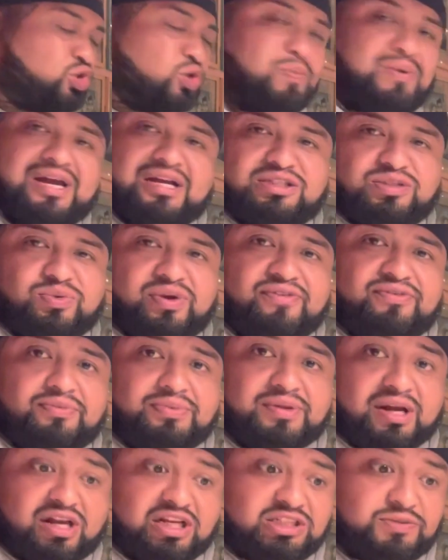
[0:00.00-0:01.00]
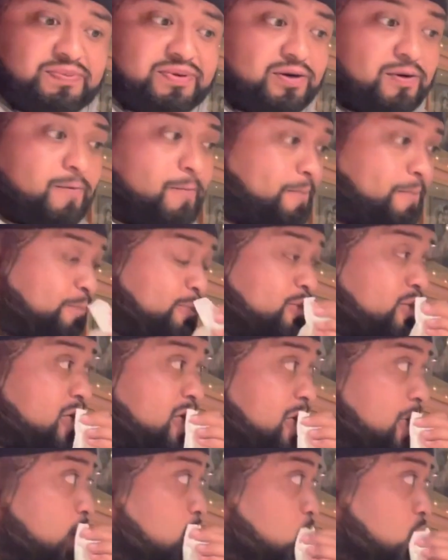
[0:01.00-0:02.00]
2 blocks away from the hospital, yeah.
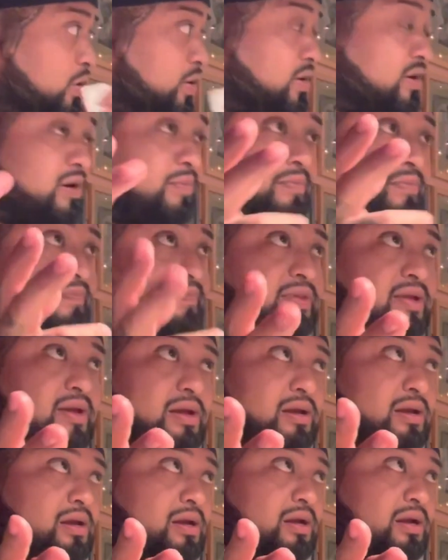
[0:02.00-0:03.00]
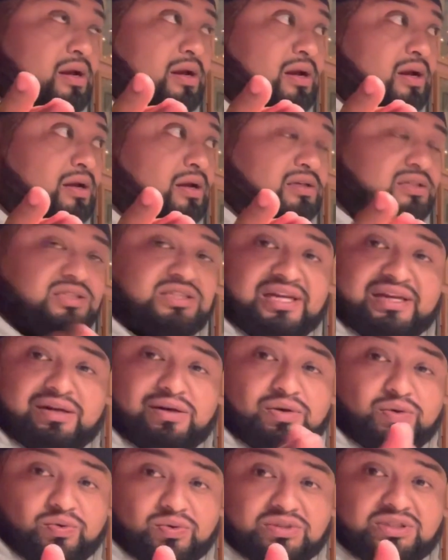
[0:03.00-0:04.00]
Where St.
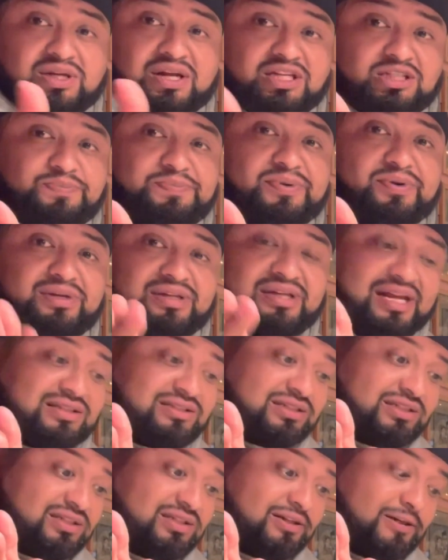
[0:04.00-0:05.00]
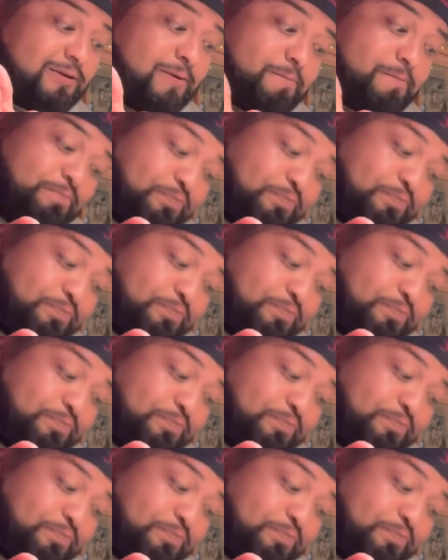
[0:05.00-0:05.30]
Luke's Hospital in Kansas City is